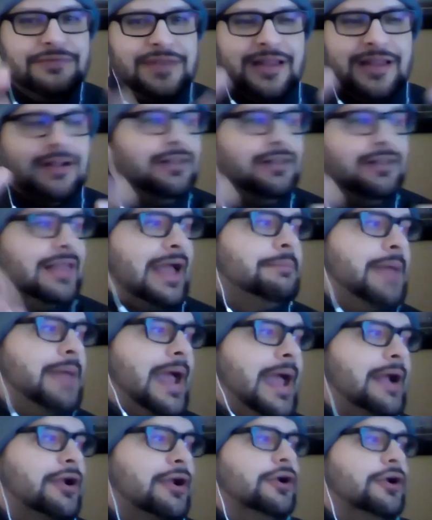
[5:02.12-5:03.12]
and a
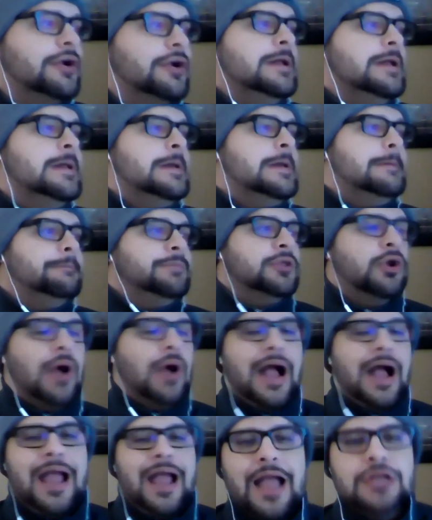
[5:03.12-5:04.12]
linebacker.
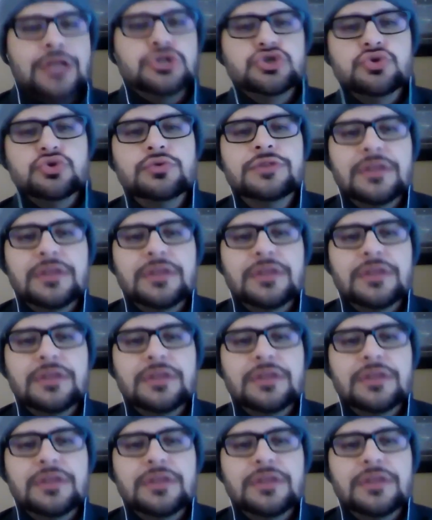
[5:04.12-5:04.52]
I do